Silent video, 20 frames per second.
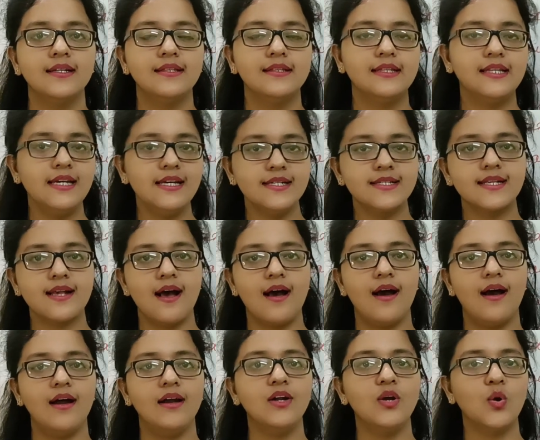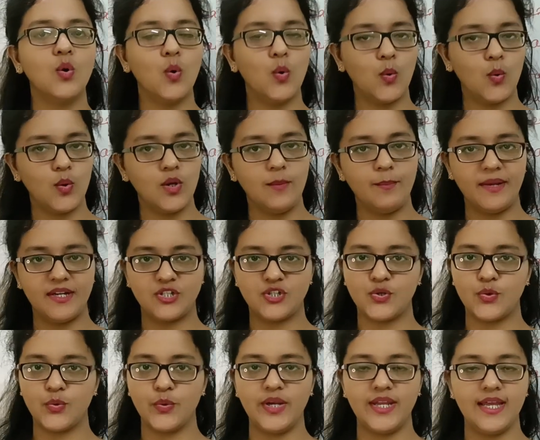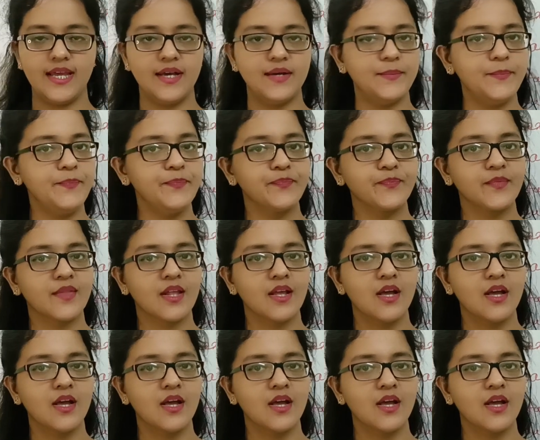These are coal, petroleum.